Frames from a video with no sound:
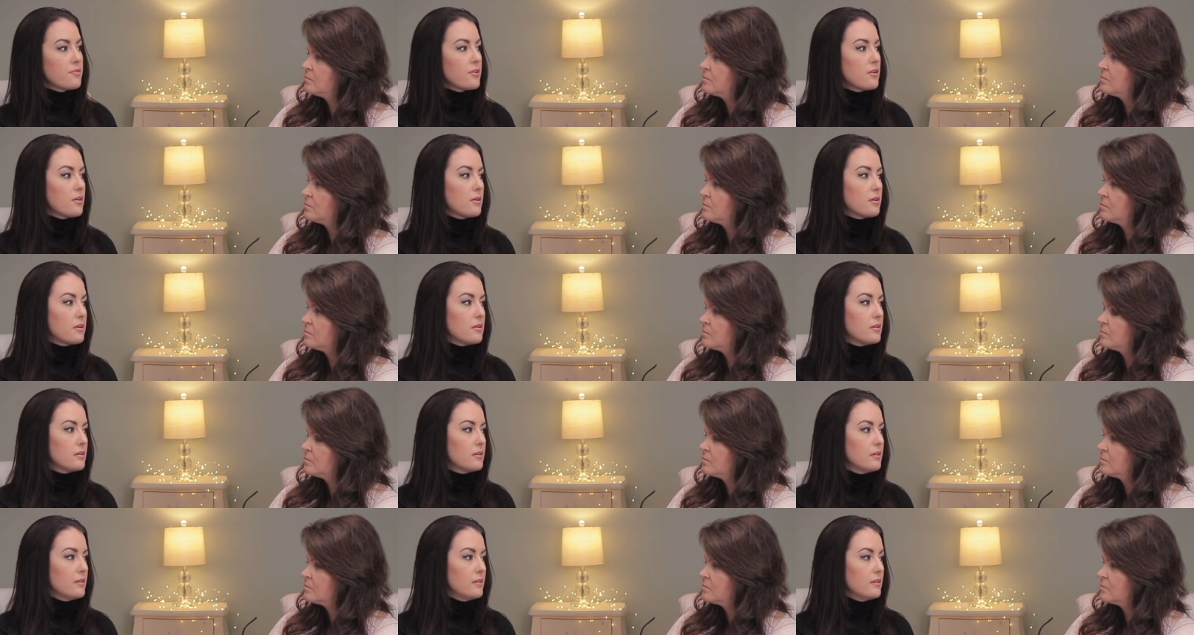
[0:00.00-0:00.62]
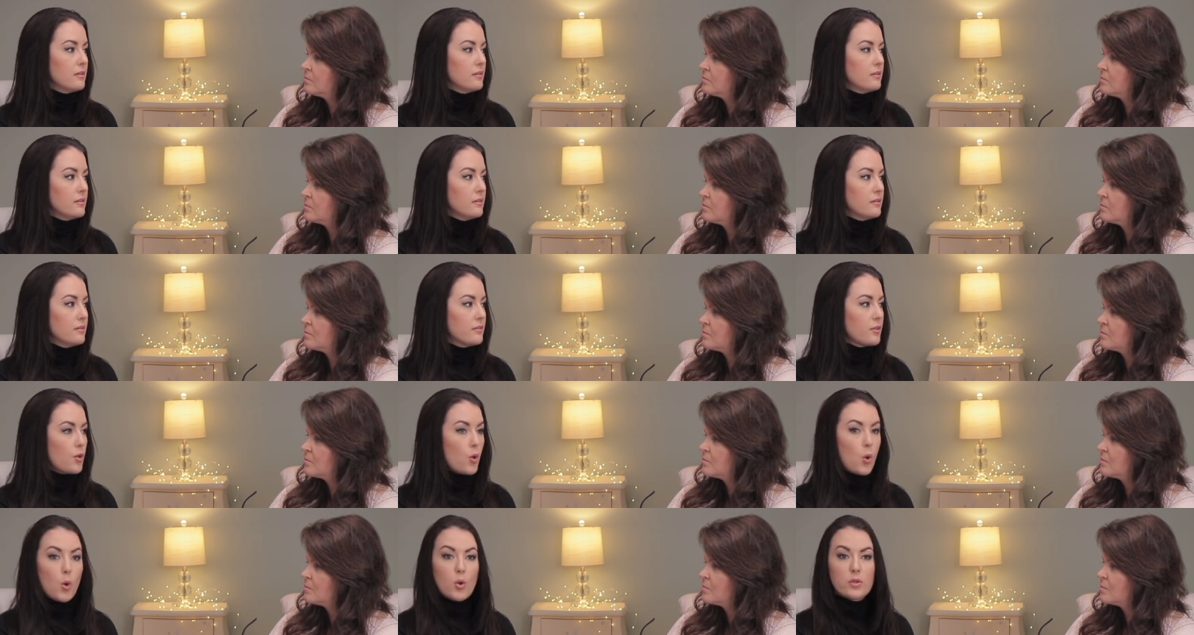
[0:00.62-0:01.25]
Speaker 1: for
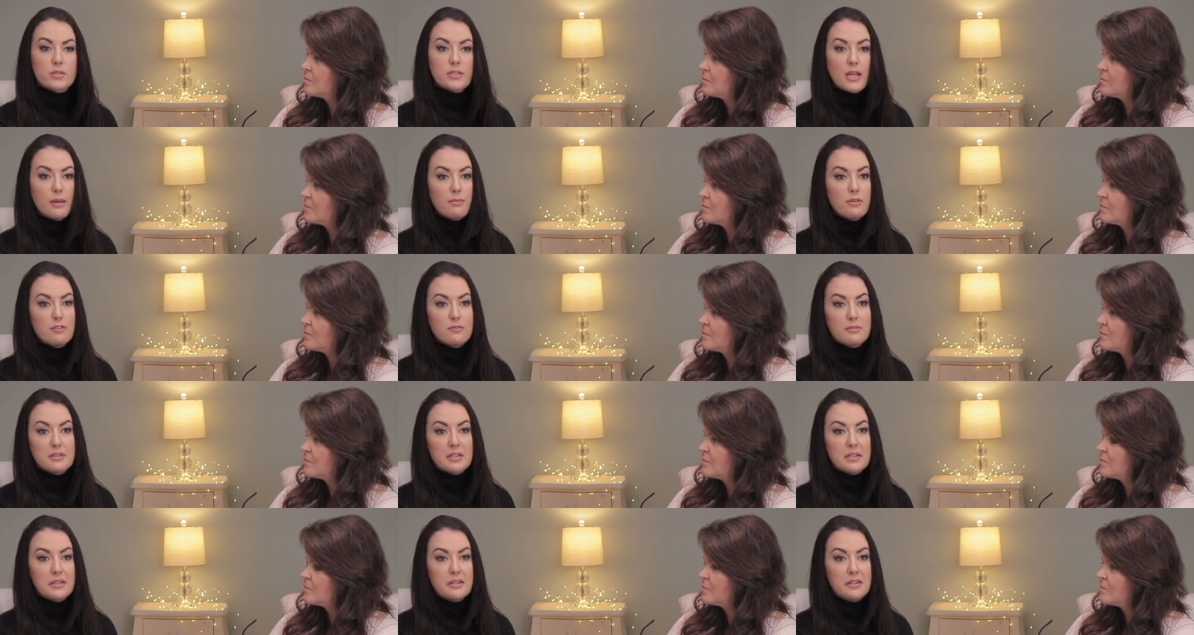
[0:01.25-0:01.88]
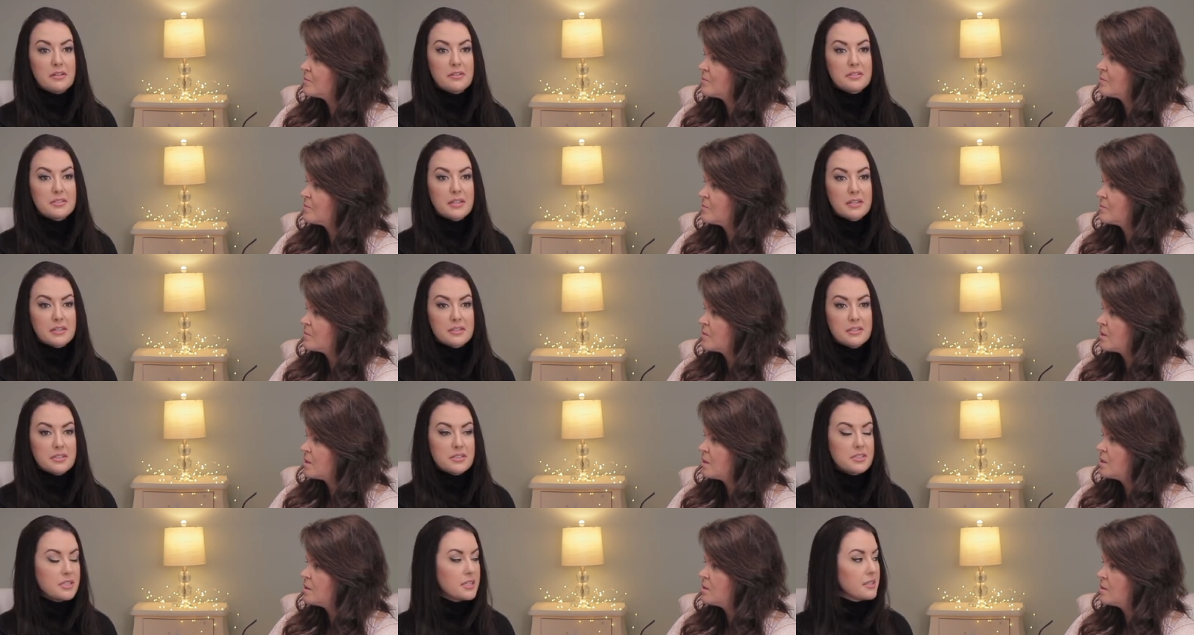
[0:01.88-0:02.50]
the whole time I've been a nail
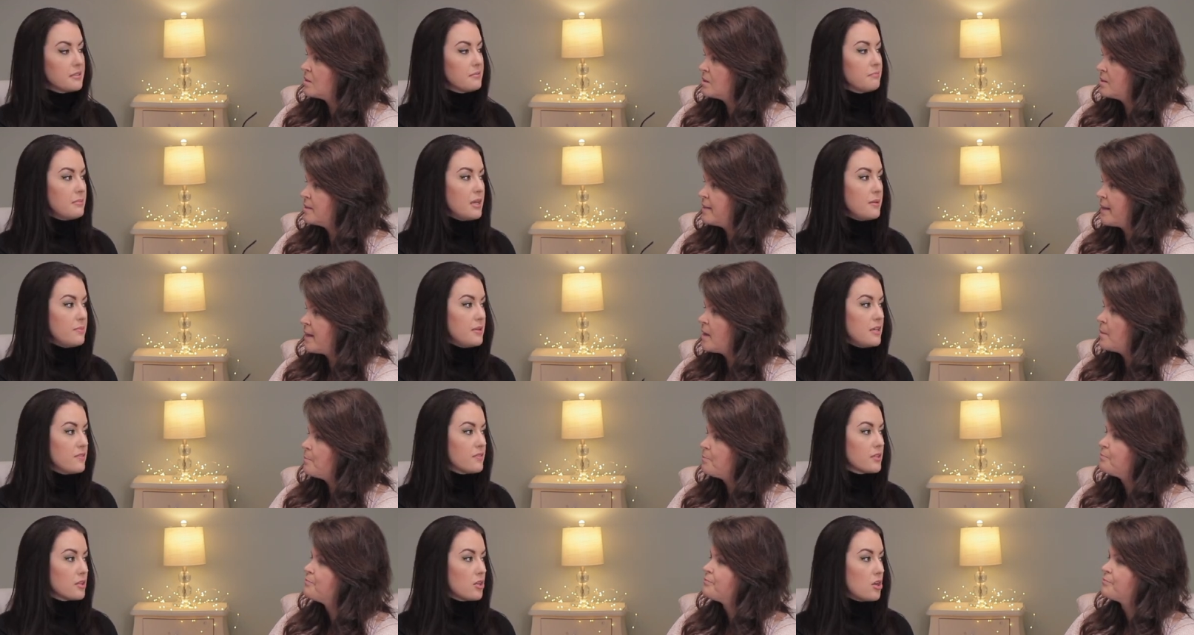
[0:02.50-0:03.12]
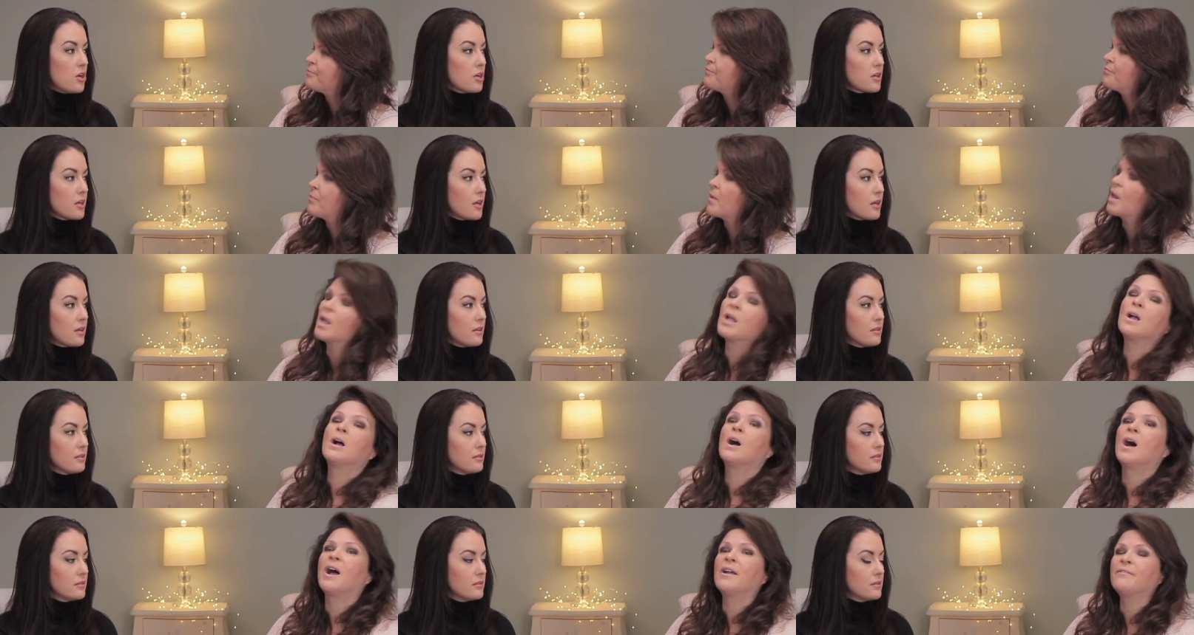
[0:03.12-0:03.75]
technician, maybe yeah. even
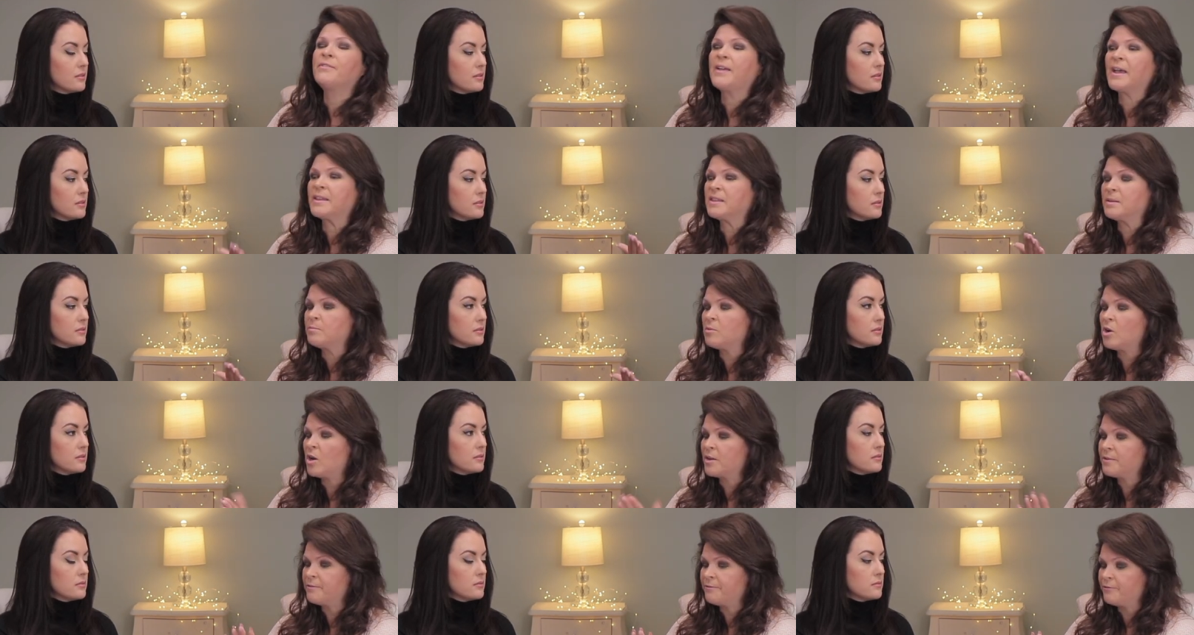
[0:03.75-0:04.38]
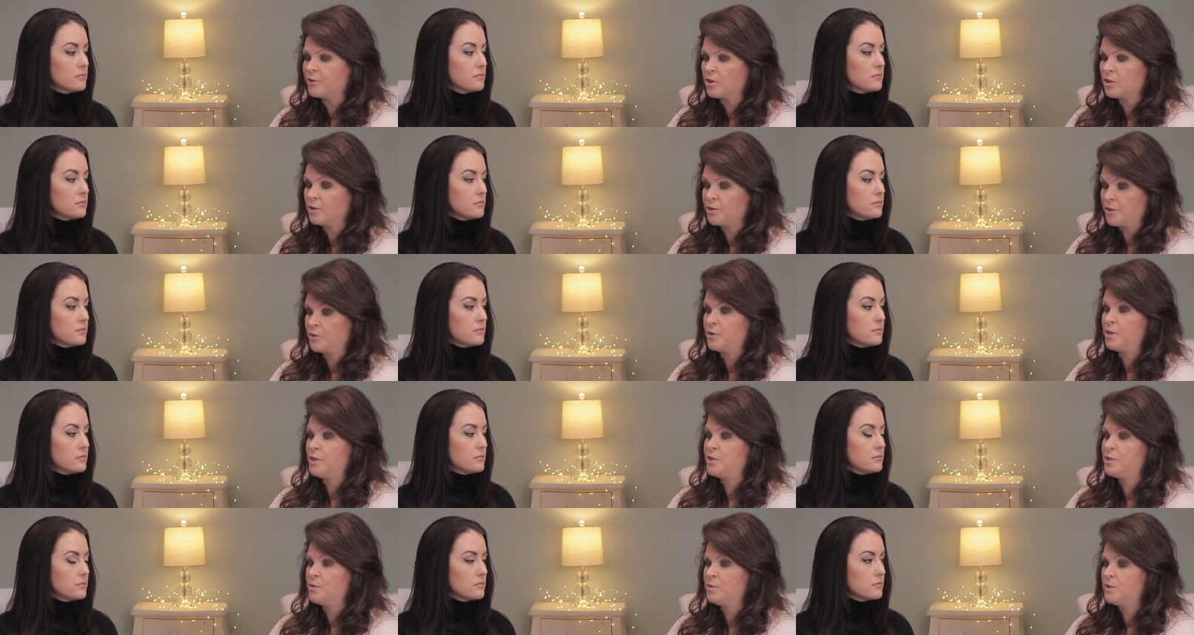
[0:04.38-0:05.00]
longer.
Speaker 2: I've had them on for
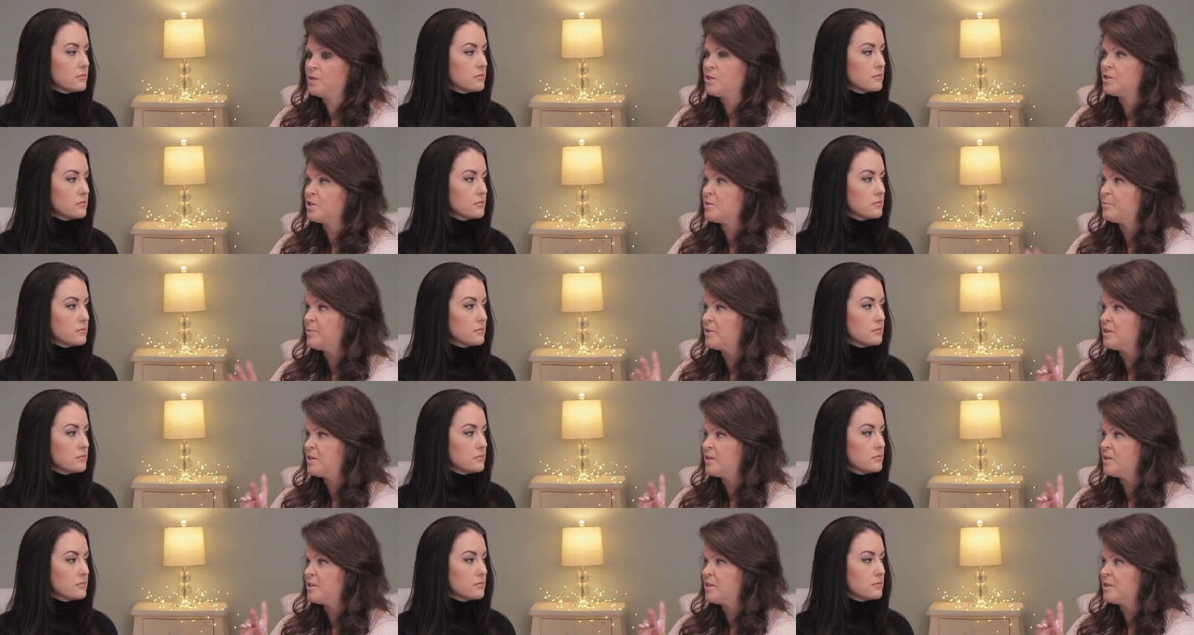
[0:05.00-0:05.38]
32 years,